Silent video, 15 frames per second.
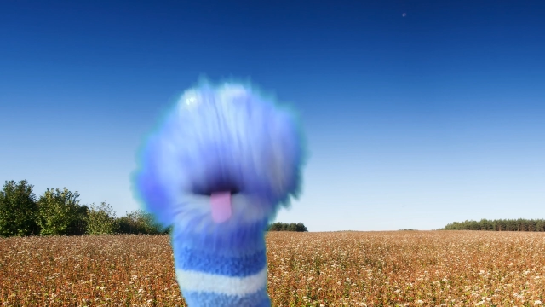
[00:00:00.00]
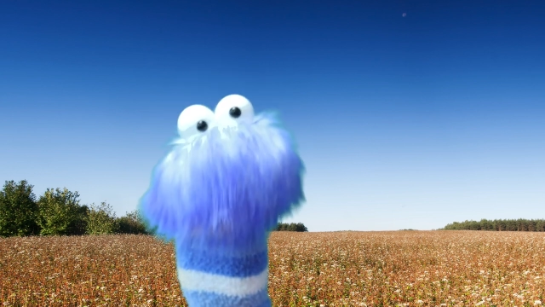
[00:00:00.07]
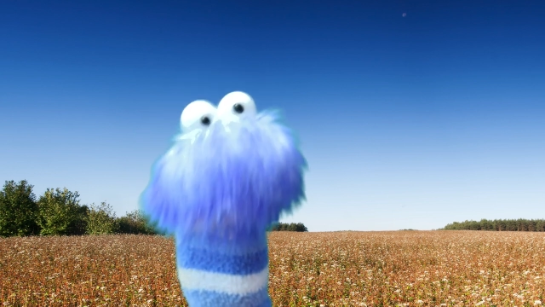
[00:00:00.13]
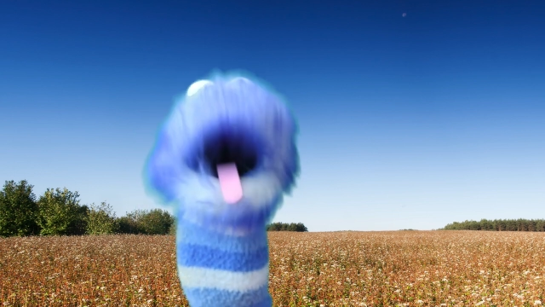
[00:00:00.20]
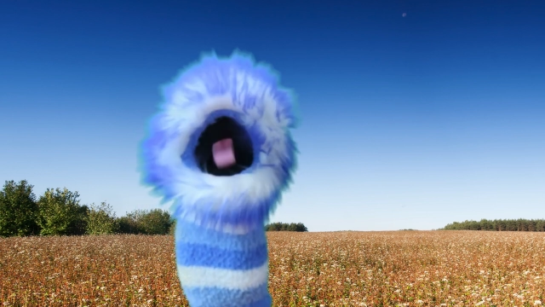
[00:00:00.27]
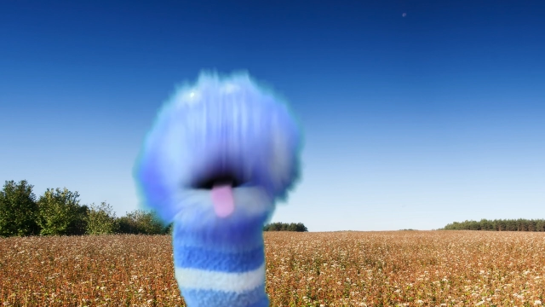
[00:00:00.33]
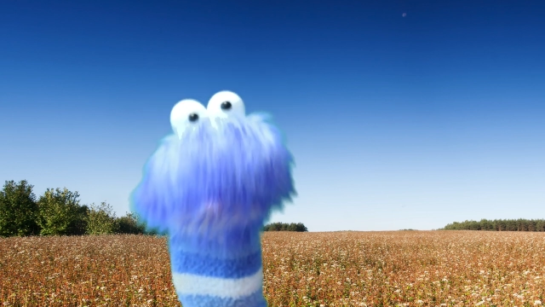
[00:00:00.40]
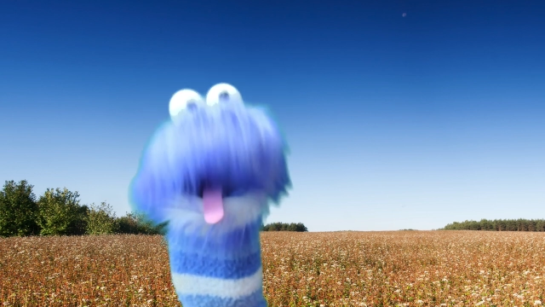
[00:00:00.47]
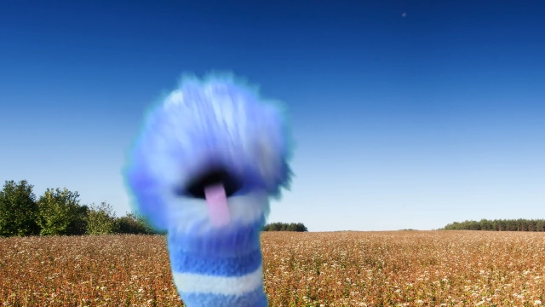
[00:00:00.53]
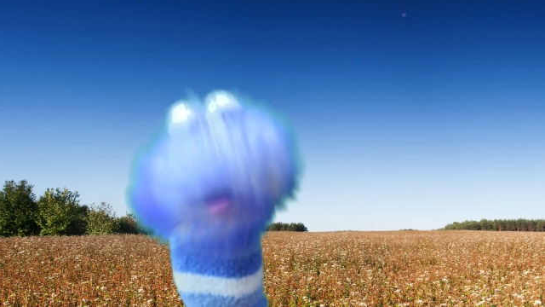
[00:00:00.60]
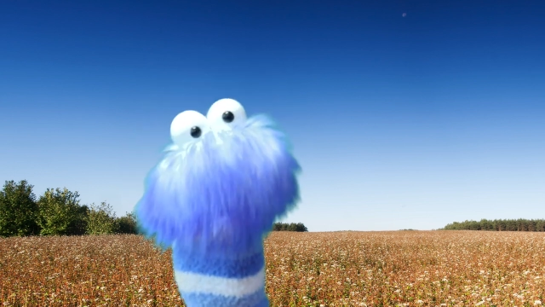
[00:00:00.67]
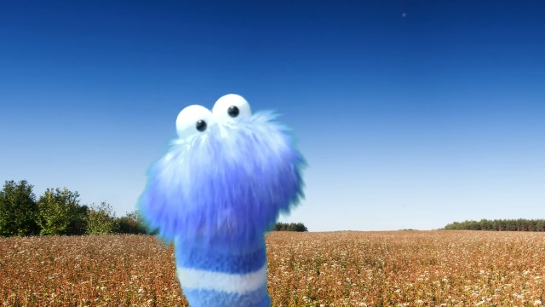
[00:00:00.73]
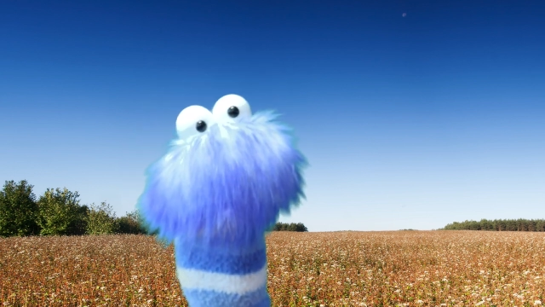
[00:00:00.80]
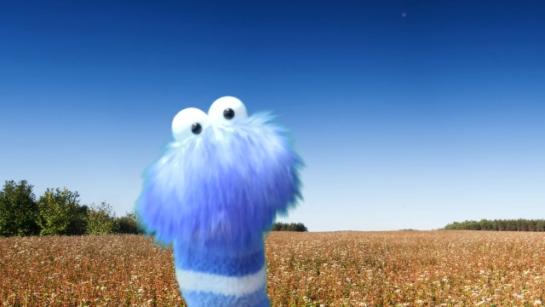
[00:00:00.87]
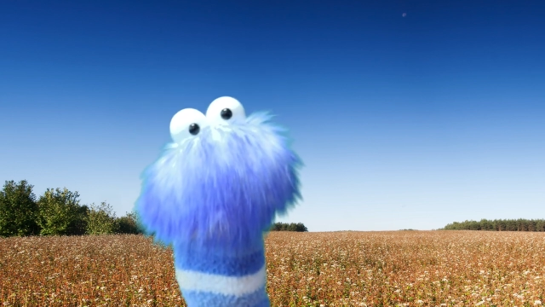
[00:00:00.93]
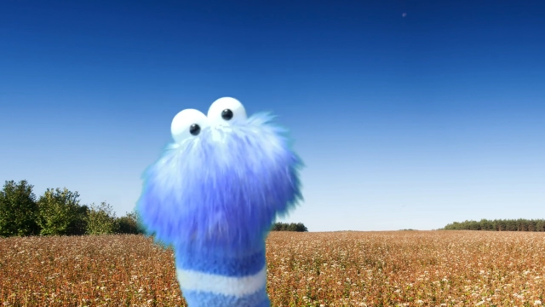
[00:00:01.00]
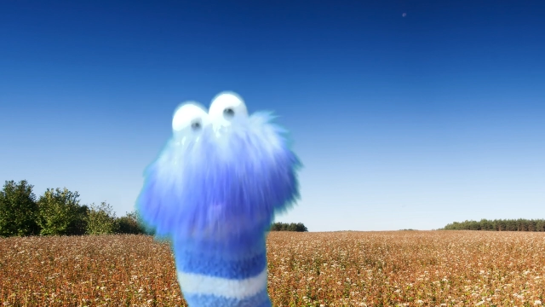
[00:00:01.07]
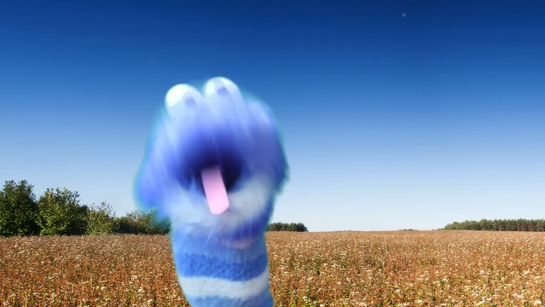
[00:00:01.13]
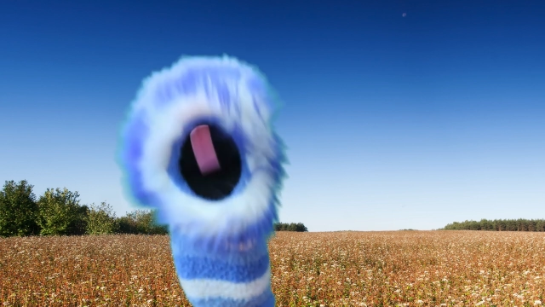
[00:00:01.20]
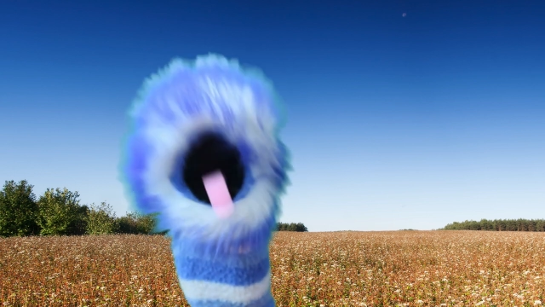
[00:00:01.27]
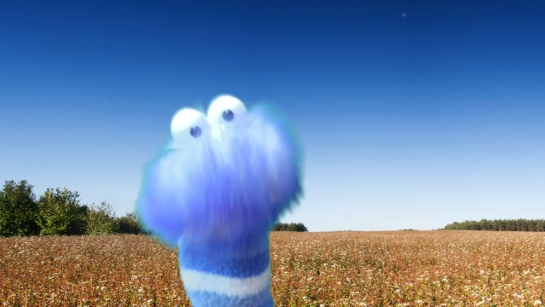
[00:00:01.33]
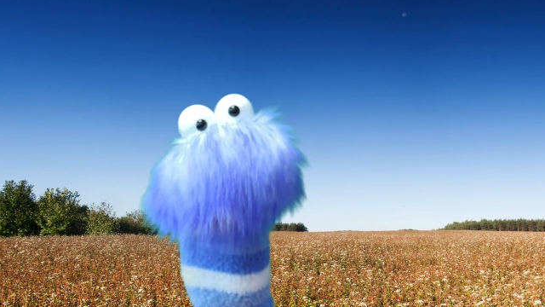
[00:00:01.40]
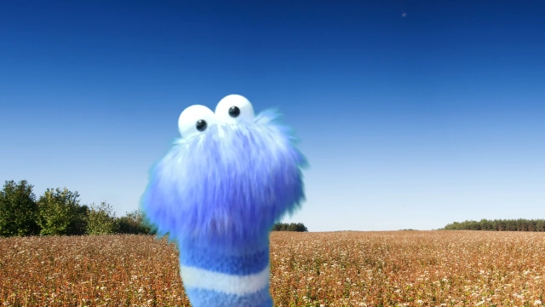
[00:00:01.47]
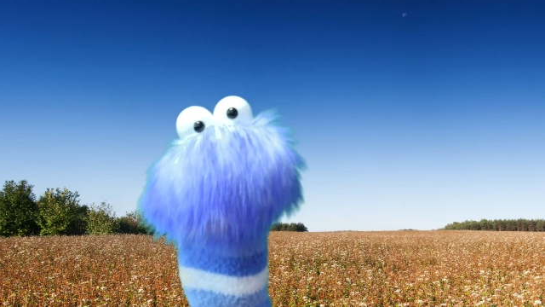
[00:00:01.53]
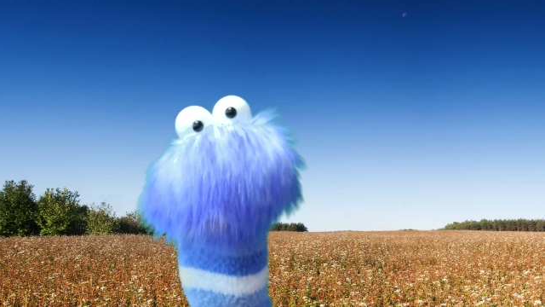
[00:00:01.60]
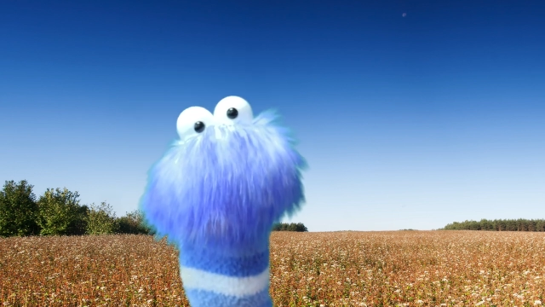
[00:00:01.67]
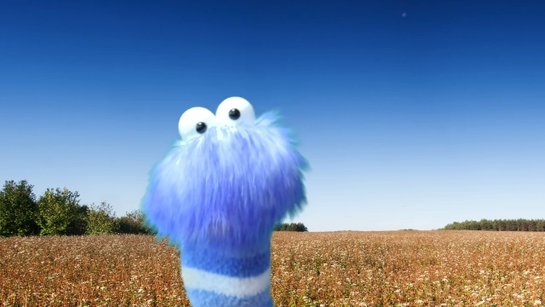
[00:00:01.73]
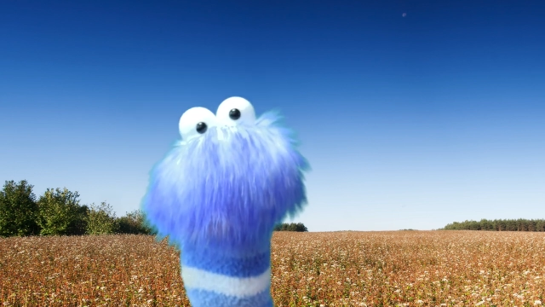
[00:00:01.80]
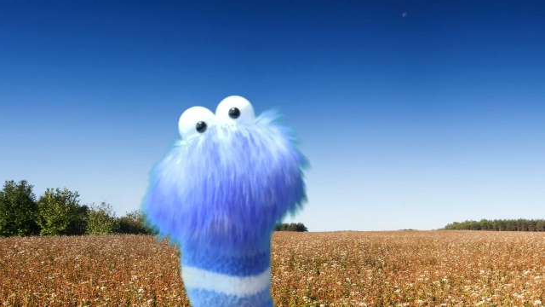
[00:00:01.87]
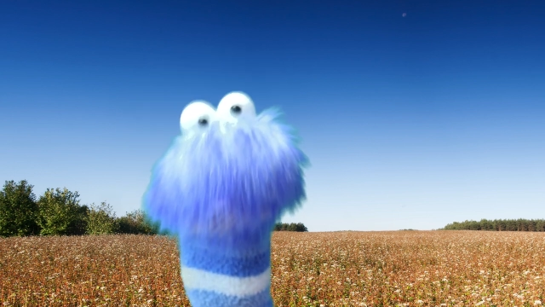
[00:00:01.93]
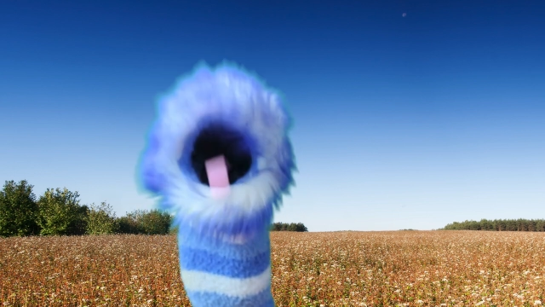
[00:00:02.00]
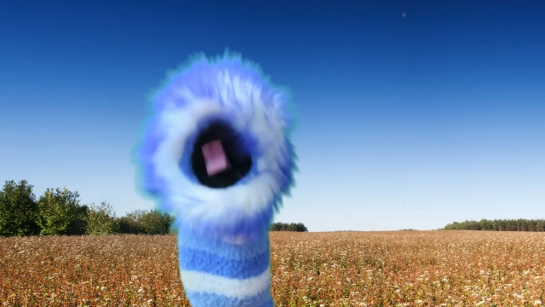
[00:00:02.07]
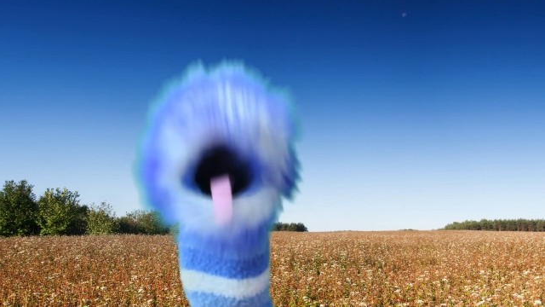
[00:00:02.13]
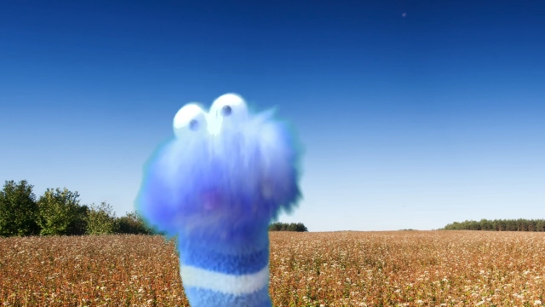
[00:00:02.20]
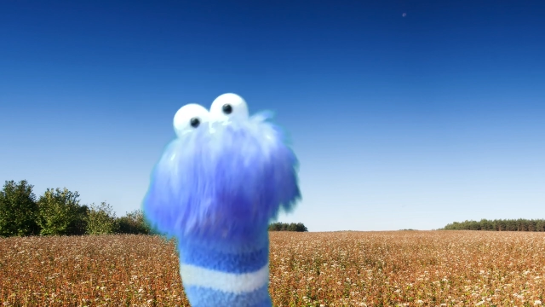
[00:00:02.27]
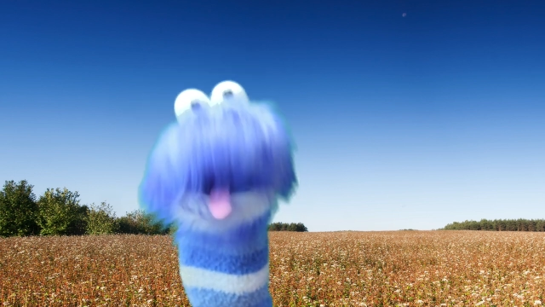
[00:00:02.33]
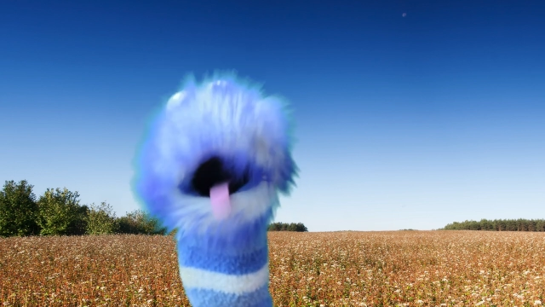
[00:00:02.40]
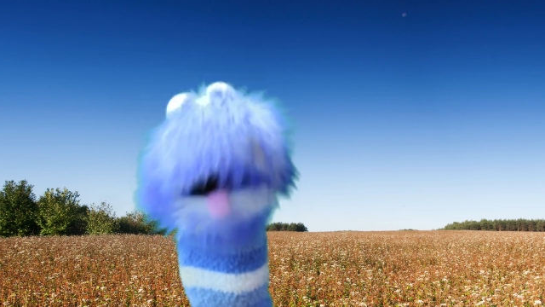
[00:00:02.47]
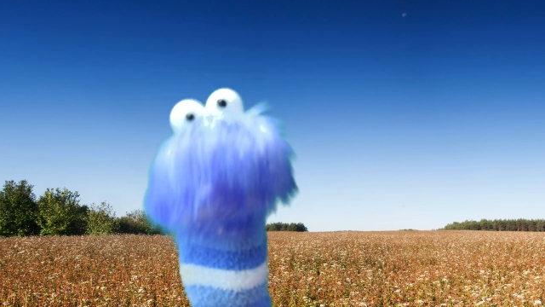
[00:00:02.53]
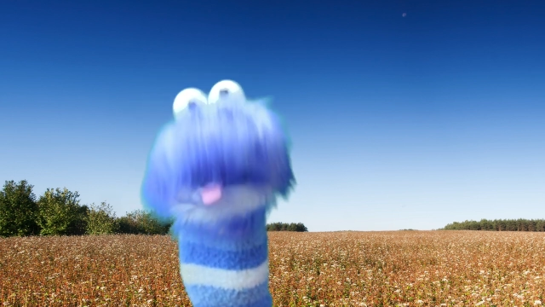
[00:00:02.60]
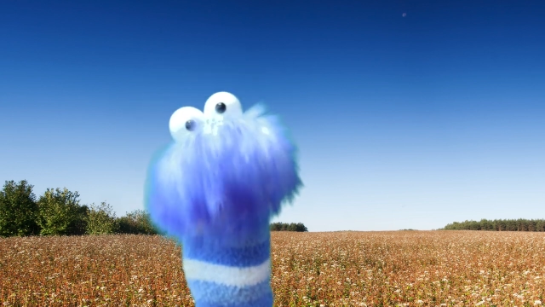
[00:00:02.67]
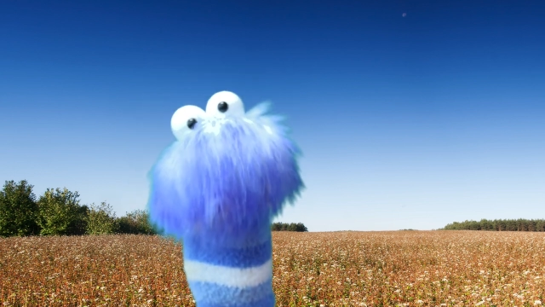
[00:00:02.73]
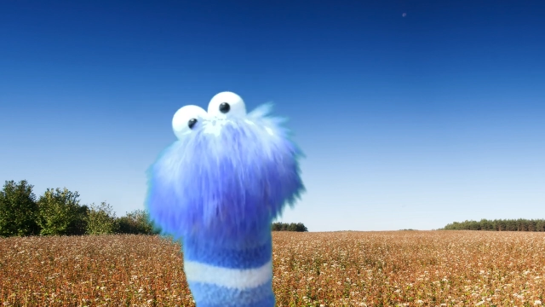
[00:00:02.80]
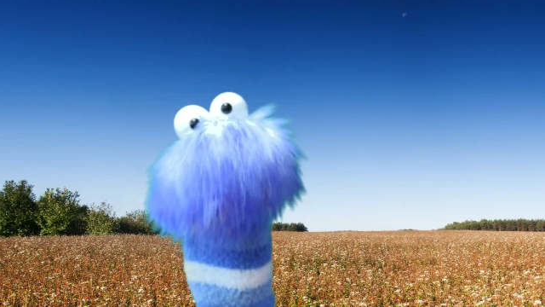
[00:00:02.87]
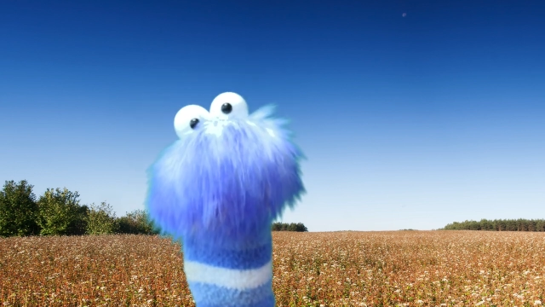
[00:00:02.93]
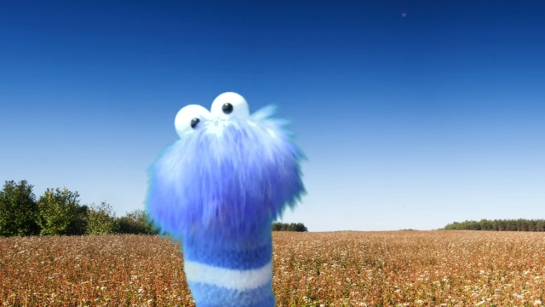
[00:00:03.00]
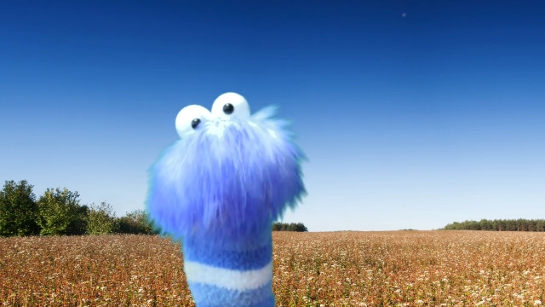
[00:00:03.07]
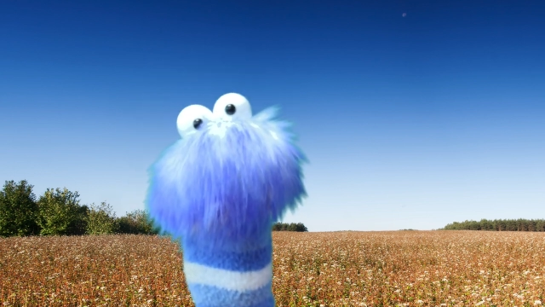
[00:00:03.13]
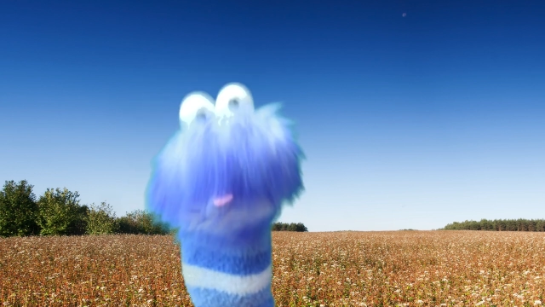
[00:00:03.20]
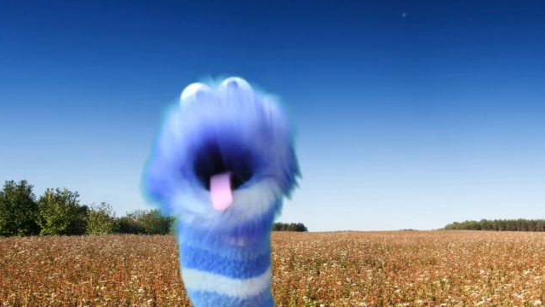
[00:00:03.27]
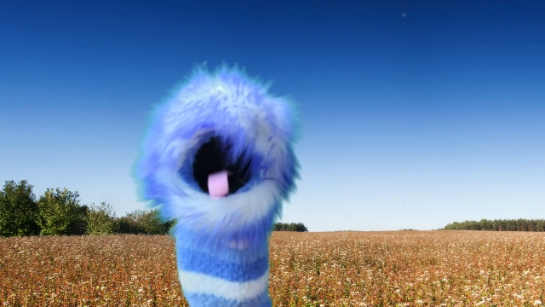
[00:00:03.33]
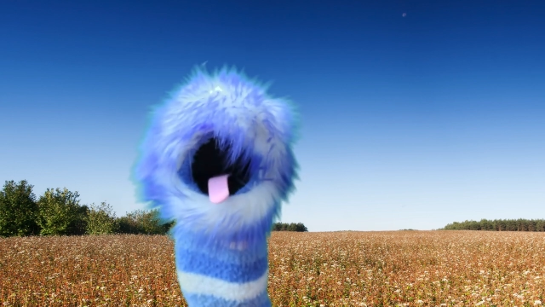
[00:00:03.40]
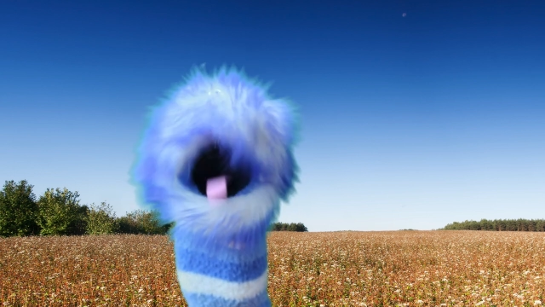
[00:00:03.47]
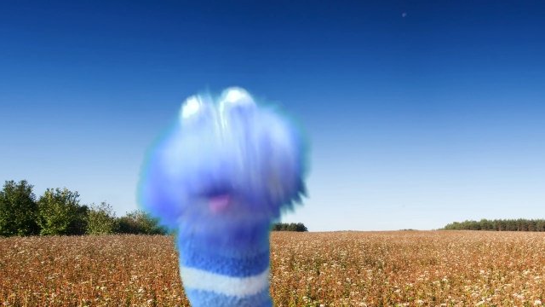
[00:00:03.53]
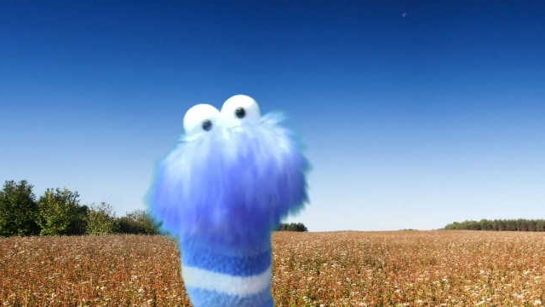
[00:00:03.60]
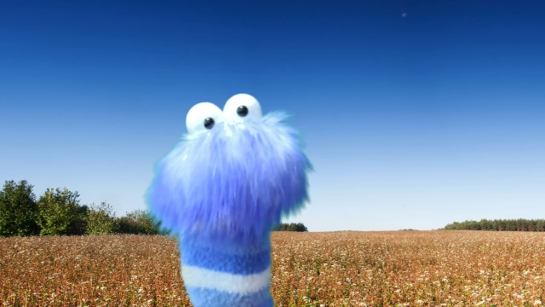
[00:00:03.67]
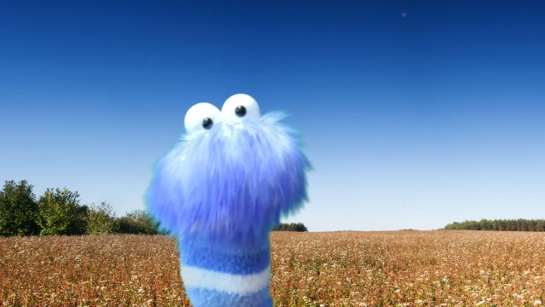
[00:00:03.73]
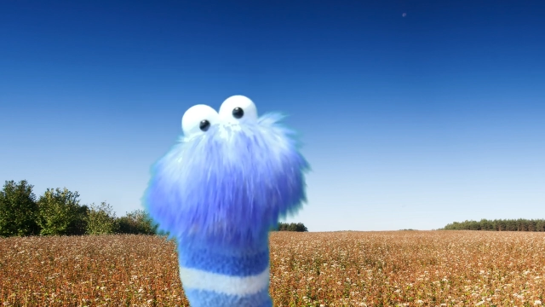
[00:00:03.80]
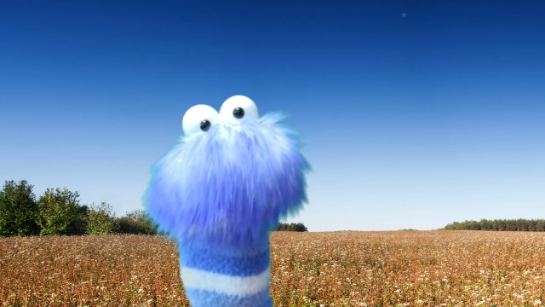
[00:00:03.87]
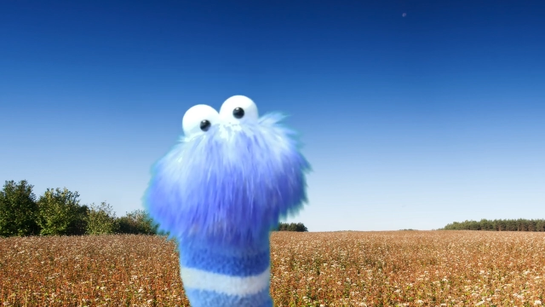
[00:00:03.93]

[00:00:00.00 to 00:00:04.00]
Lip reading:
No face is visible, so there are no lips to read.